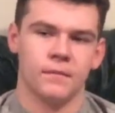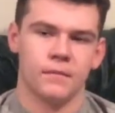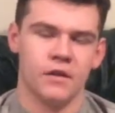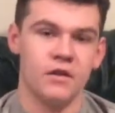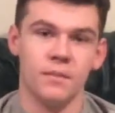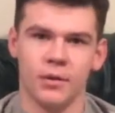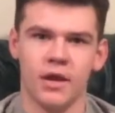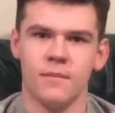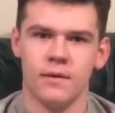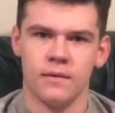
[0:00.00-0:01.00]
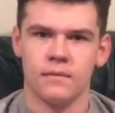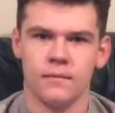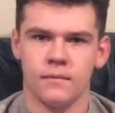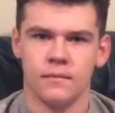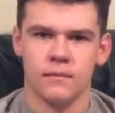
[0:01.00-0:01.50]
can you blame me?
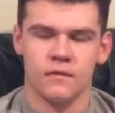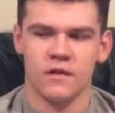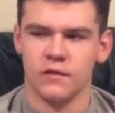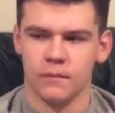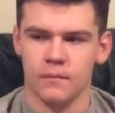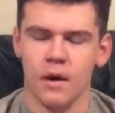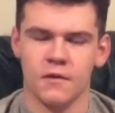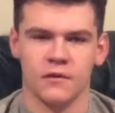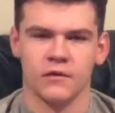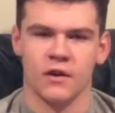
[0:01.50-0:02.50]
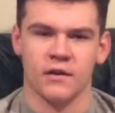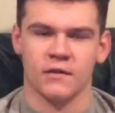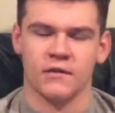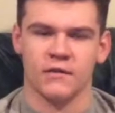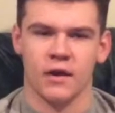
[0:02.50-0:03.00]
This month is gonna
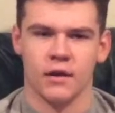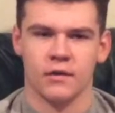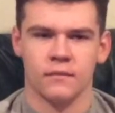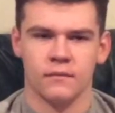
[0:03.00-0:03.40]
suck.